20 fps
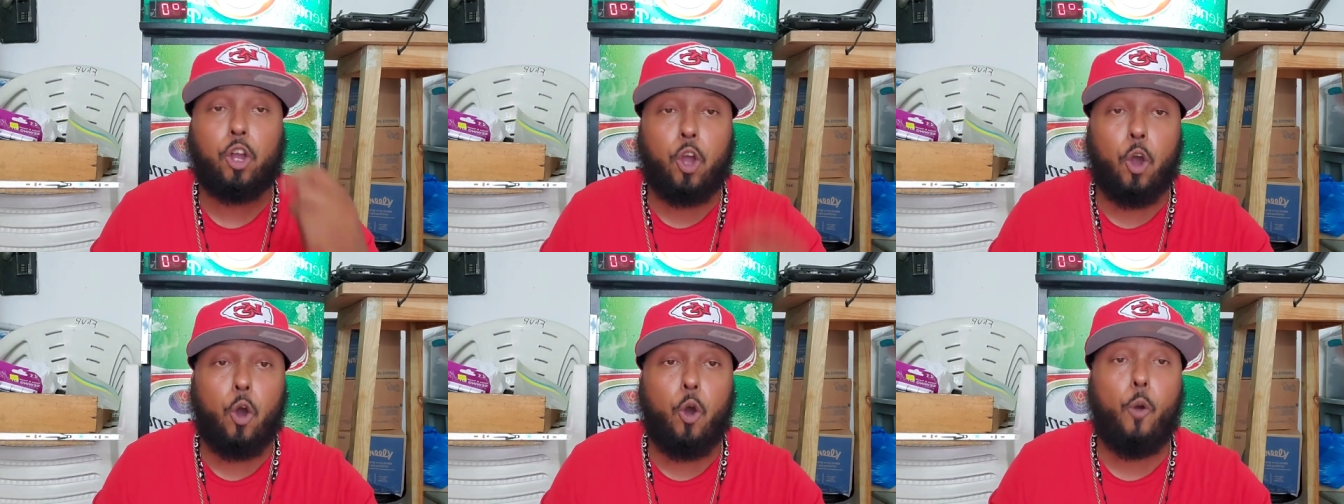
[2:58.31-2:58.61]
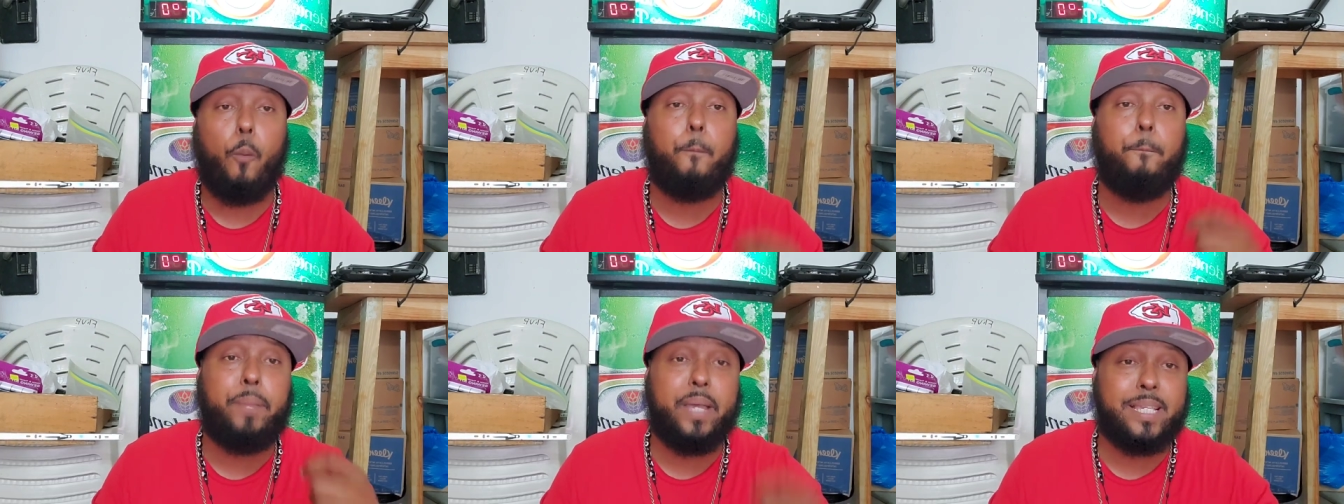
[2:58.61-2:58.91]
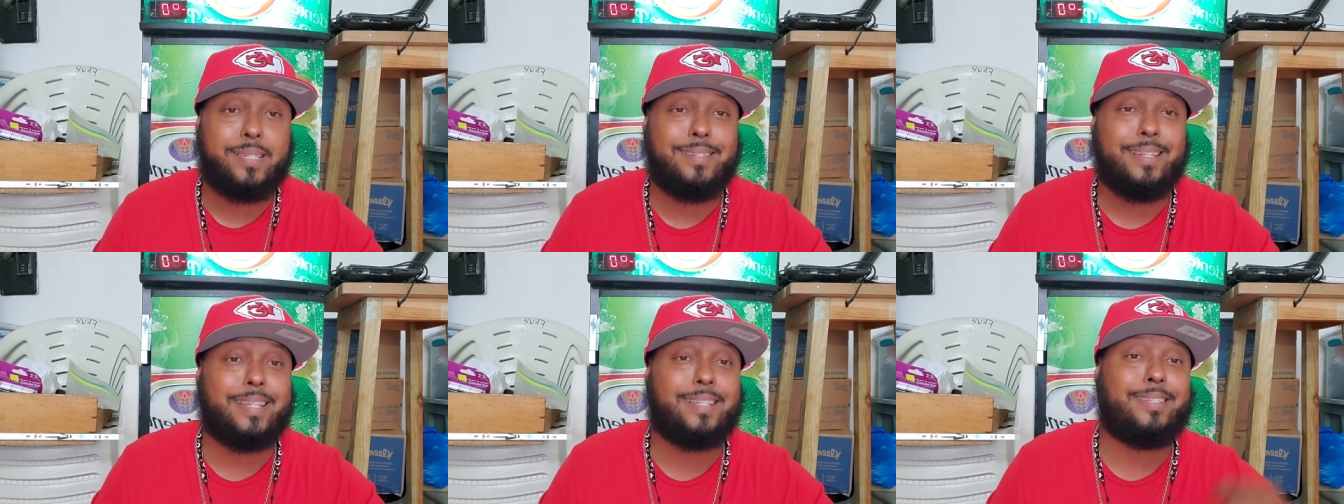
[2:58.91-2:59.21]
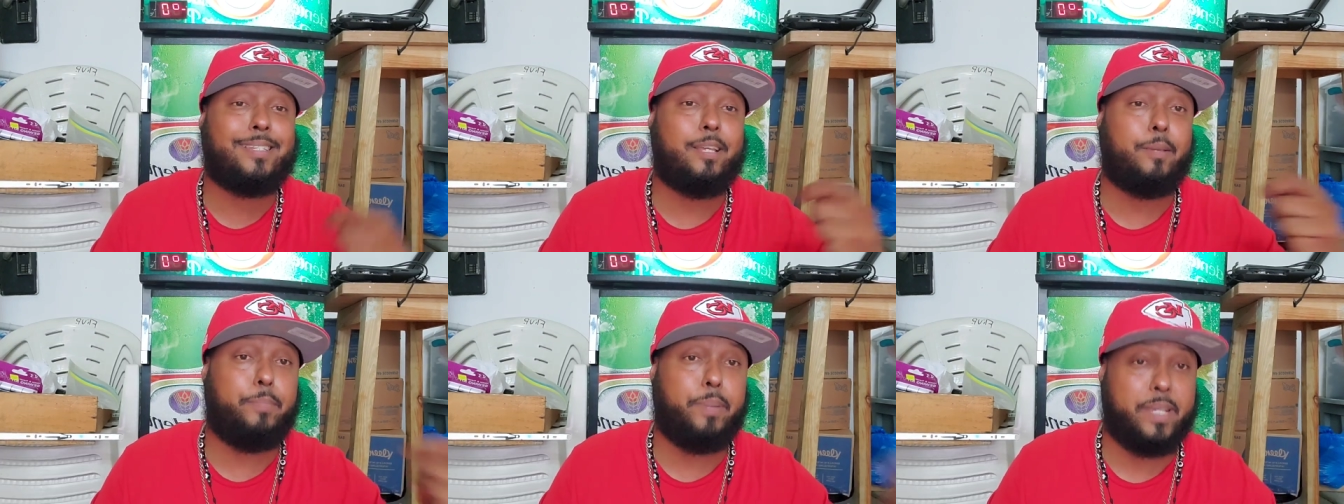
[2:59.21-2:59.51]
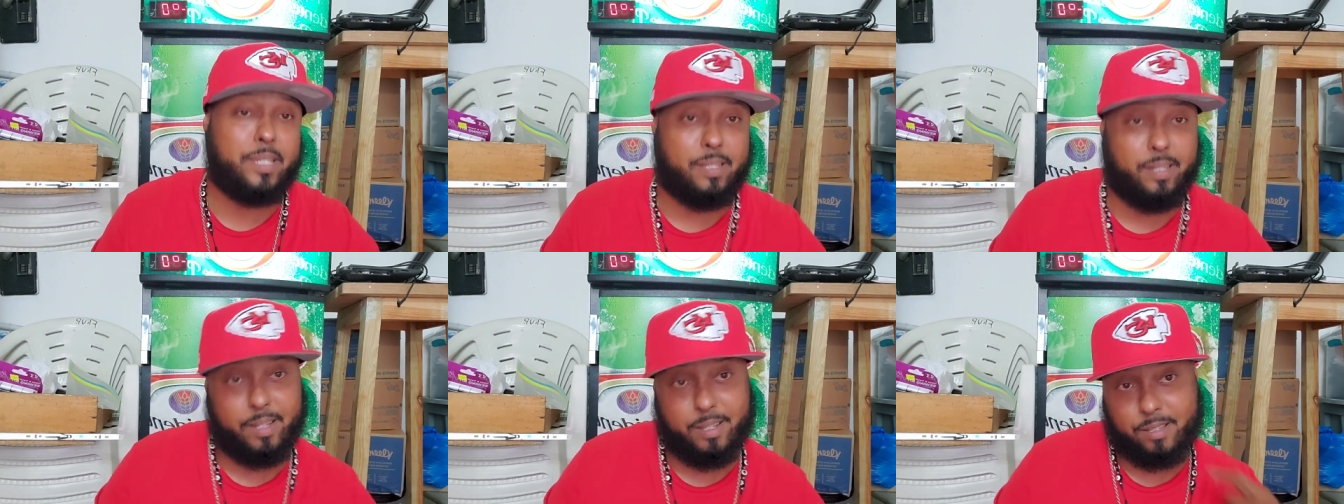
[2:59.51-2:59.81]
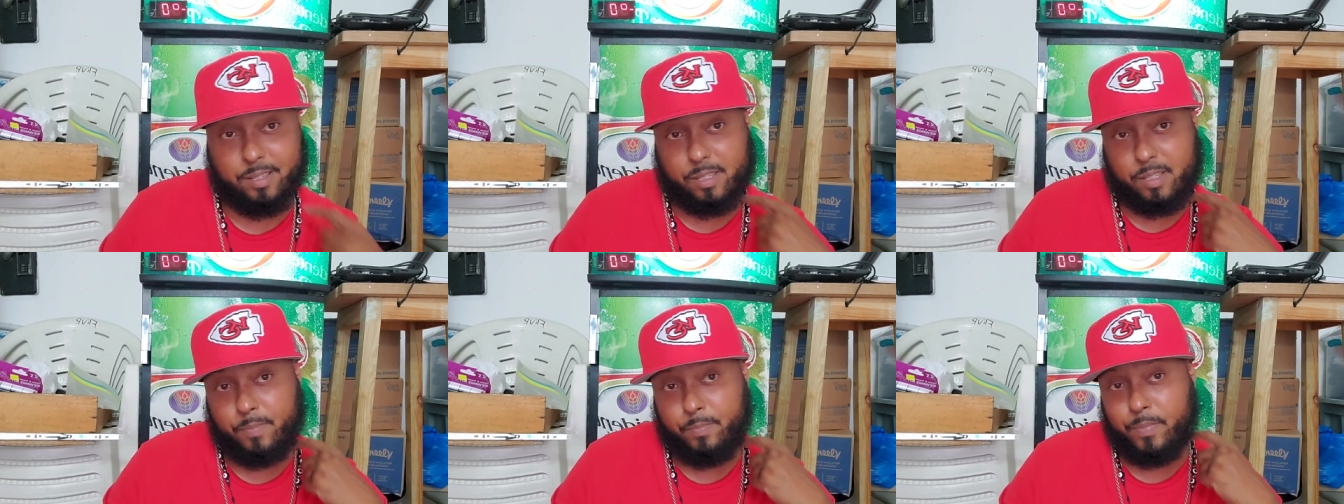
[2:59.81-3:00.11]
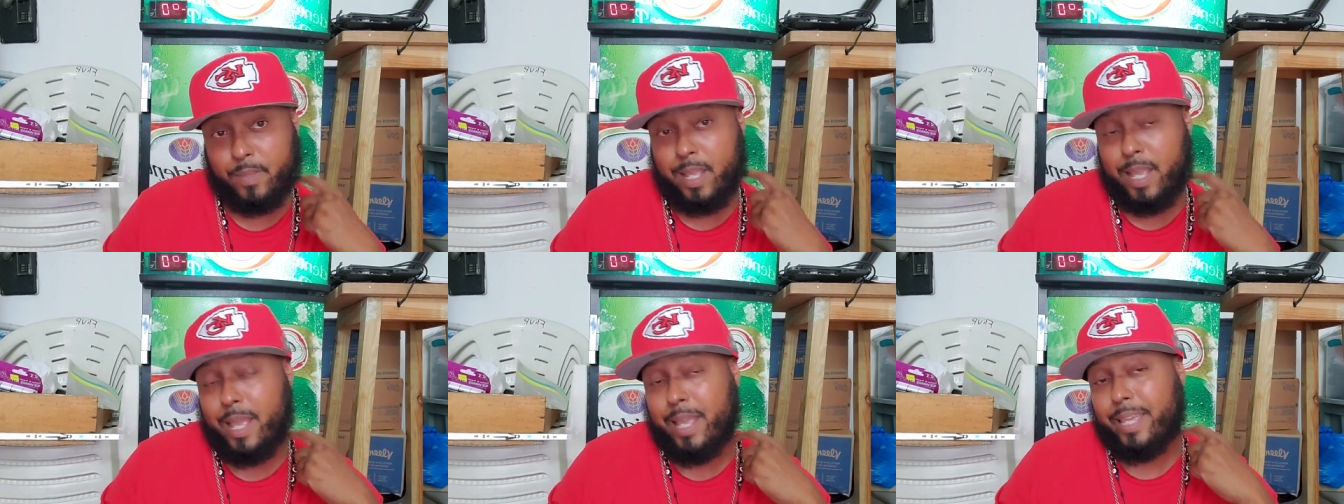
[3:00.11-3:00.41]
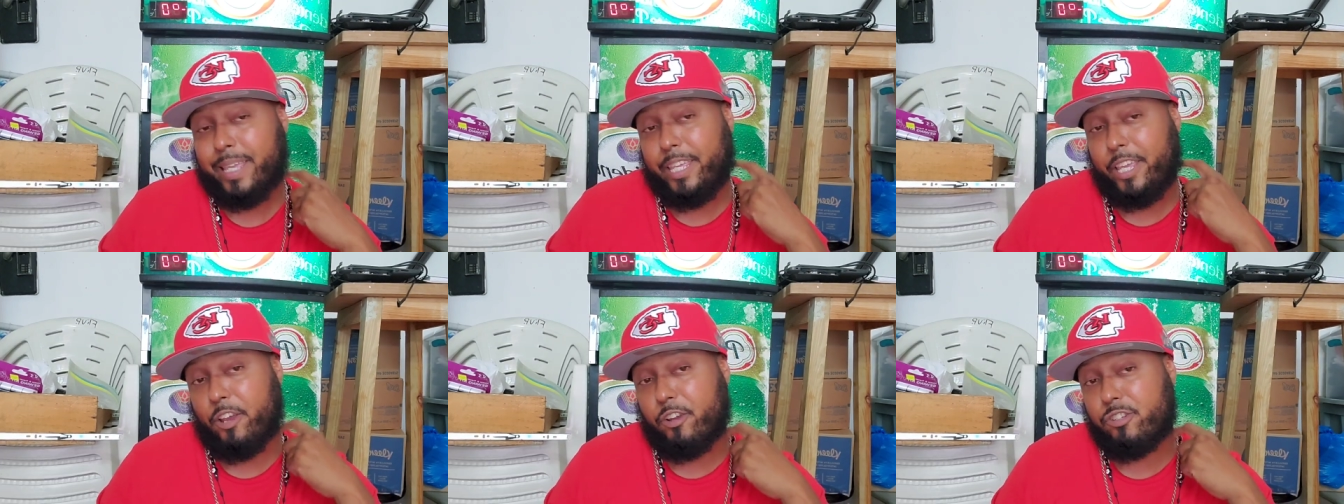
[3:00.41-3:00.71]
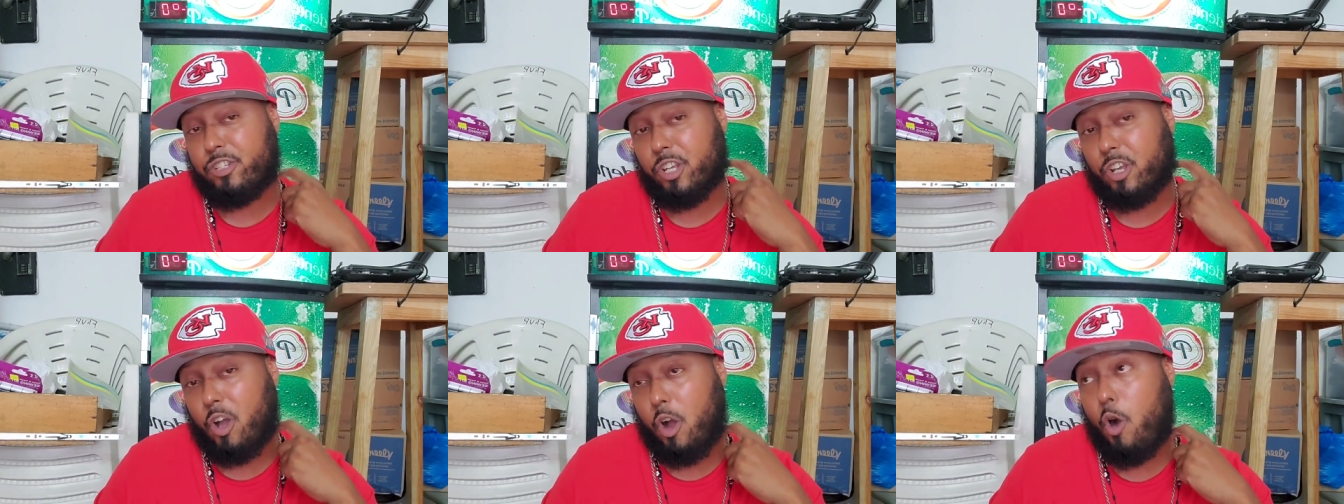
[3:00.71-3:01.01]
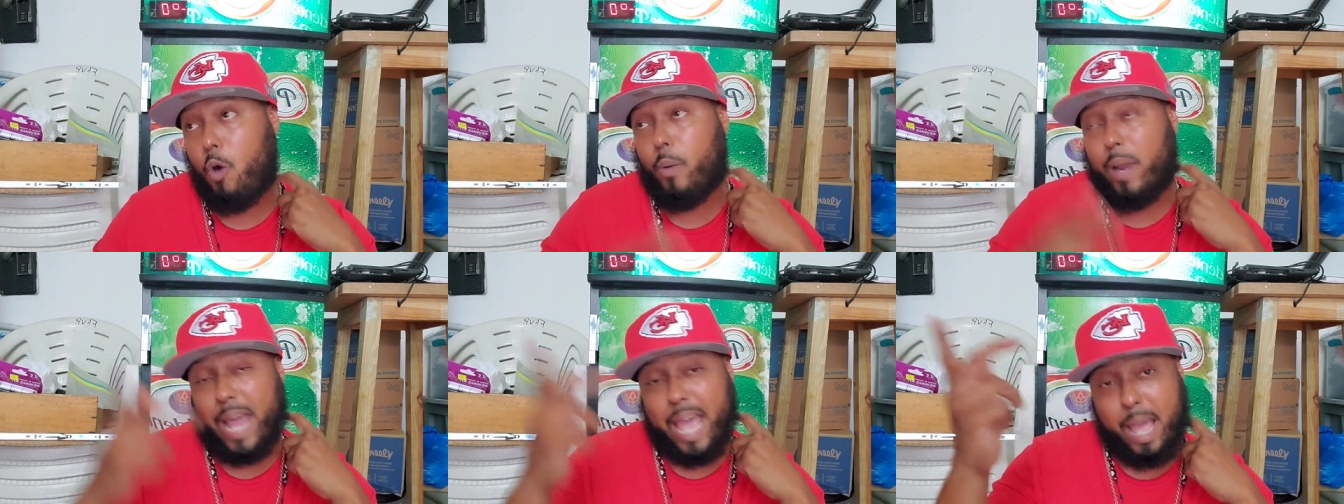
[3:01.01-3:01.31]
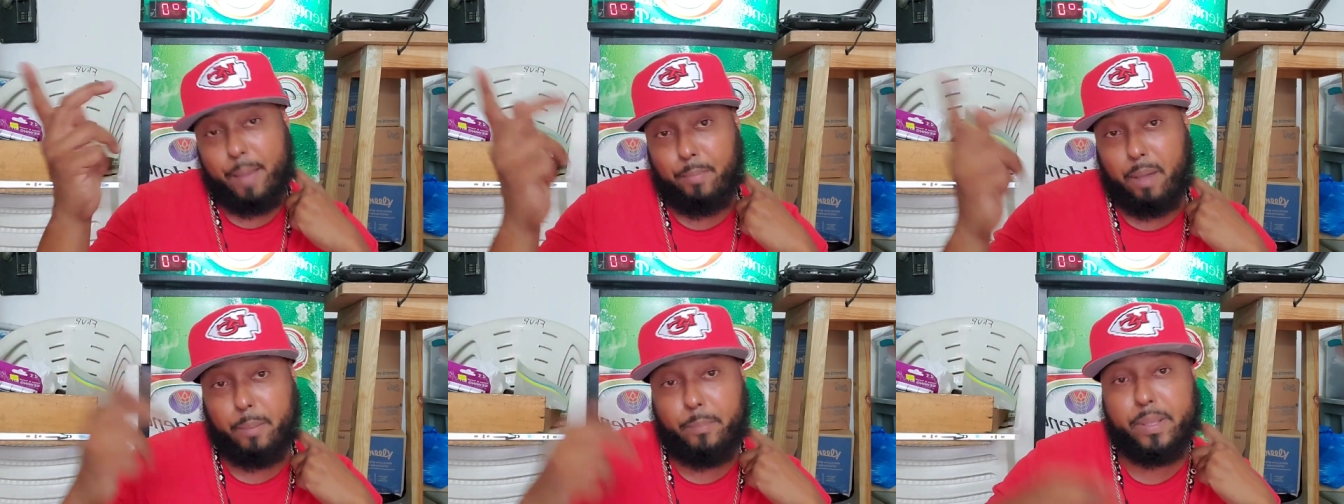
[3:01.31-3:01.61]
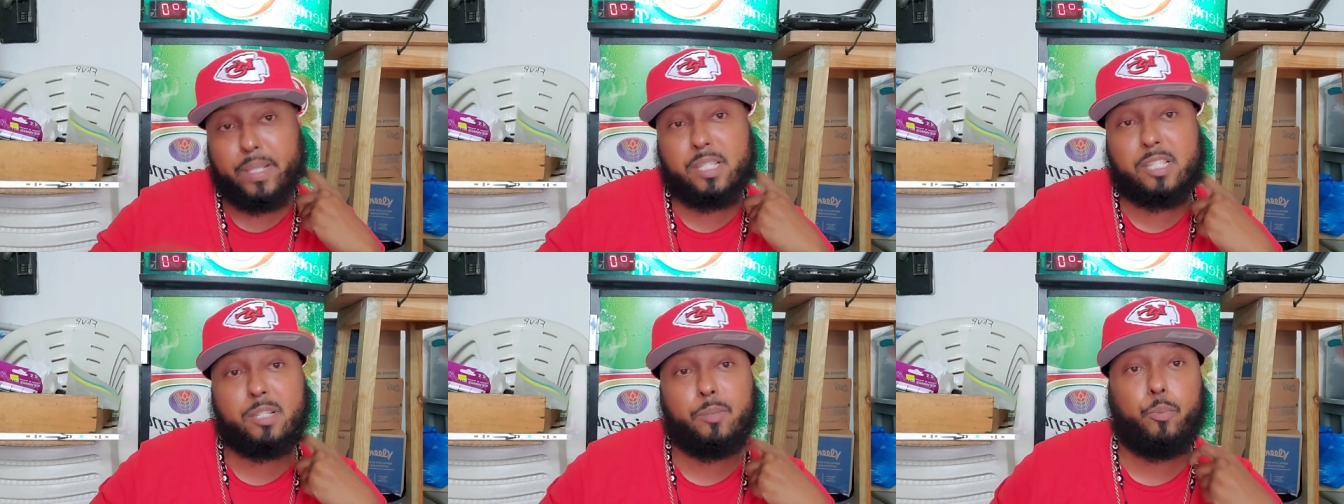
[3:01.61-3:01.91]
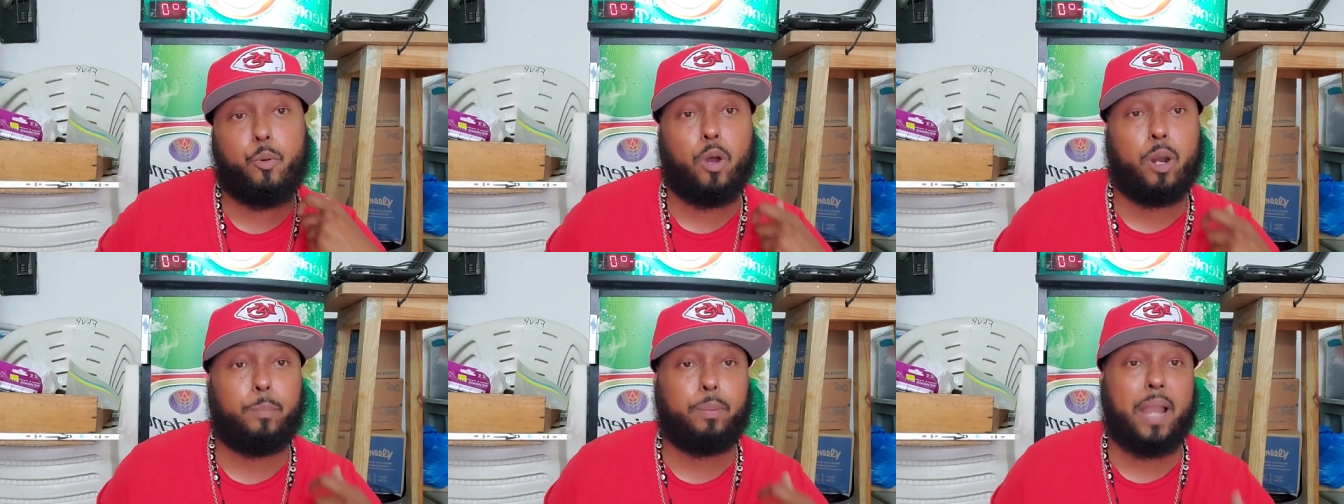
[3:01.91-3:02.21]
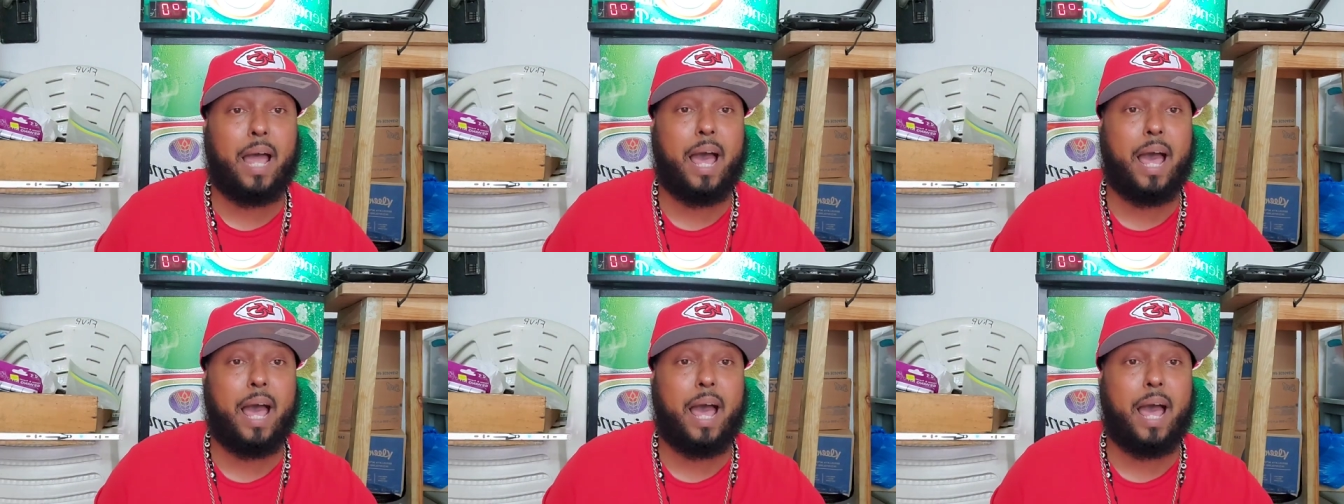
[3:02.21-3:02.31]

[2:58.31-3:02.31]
go business to business. Years ago, when I had my business in Puerto